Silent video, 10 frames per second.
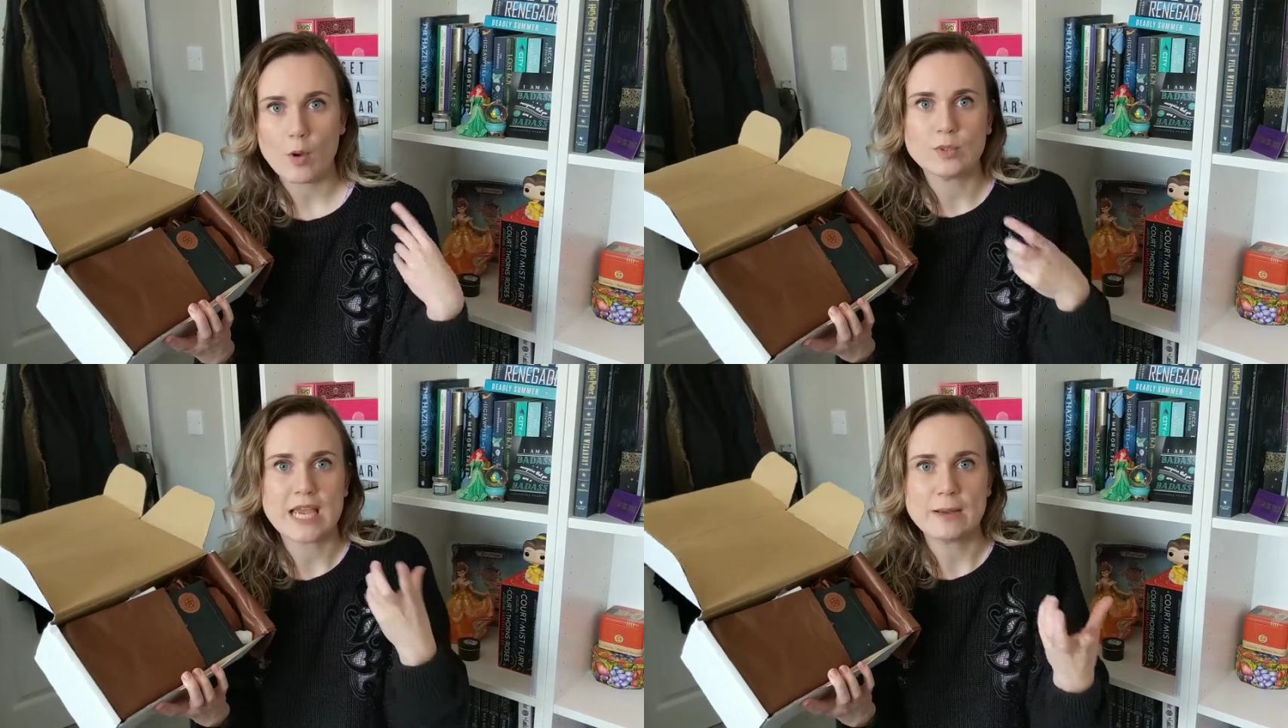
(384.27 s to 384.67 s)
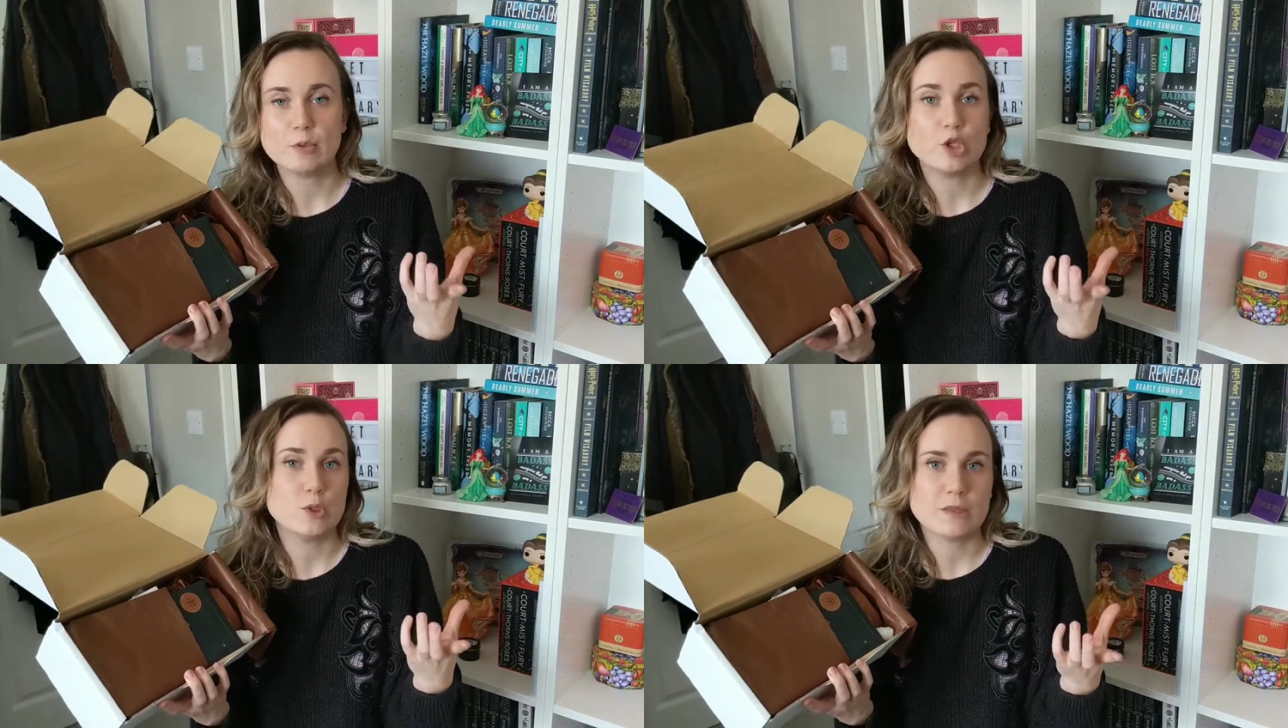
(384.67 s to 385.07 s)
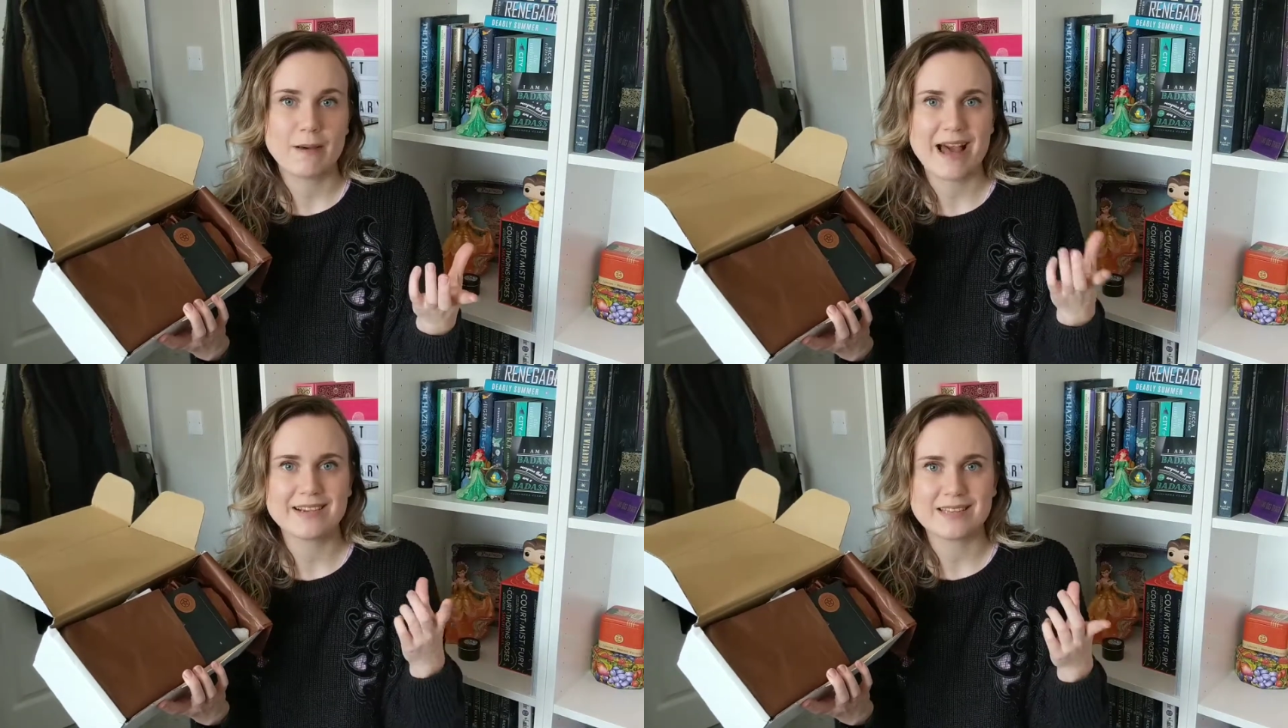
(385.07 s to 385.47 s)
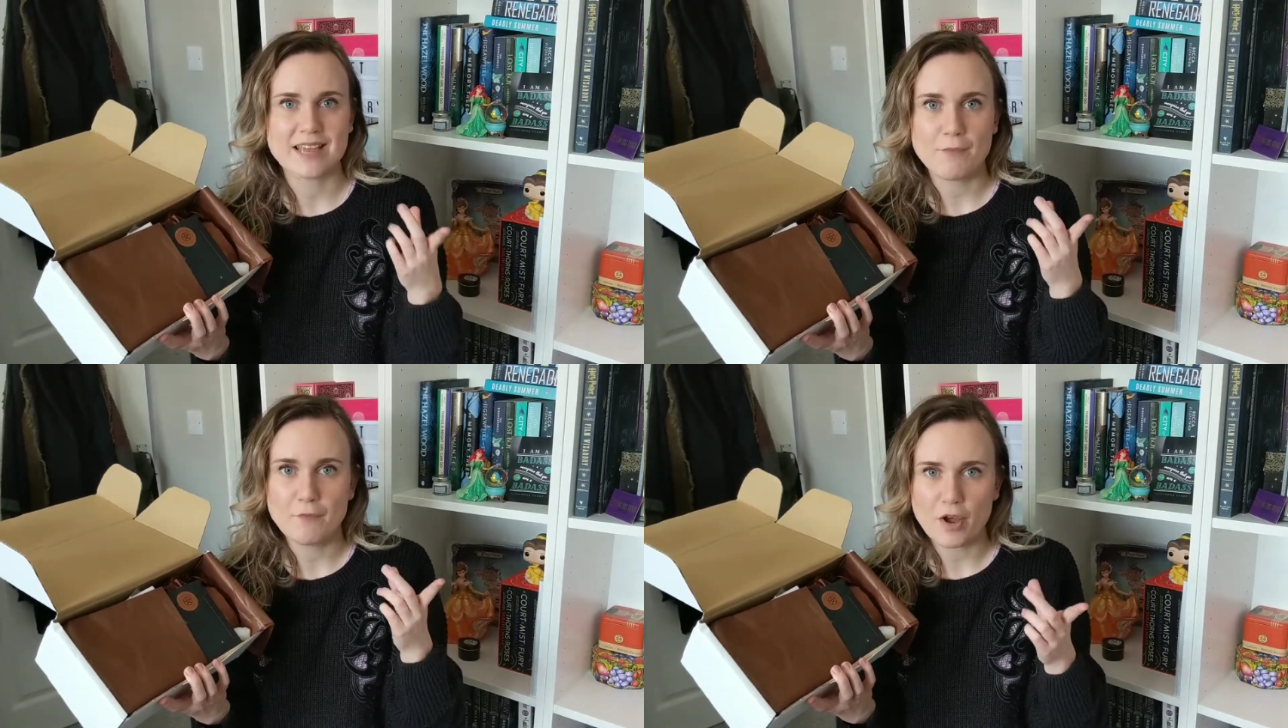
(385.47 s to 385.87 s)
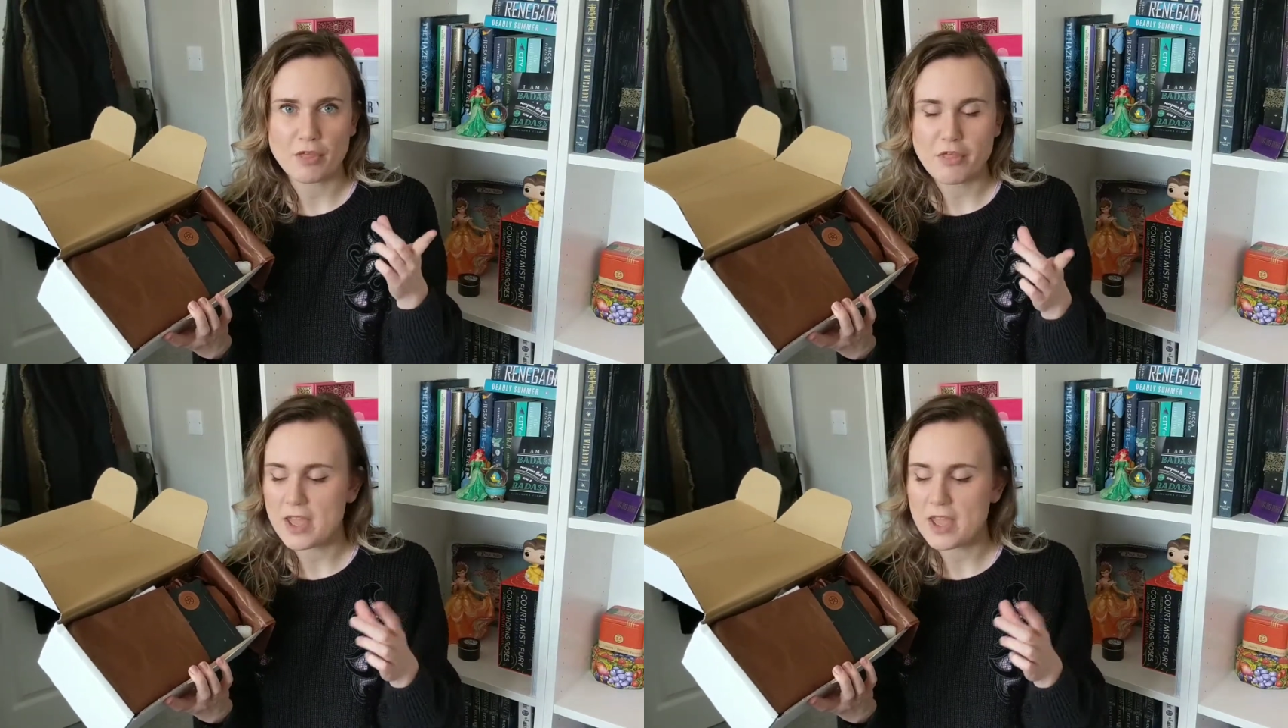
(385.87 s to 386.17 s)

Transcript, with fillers: I was able to use the bags again for other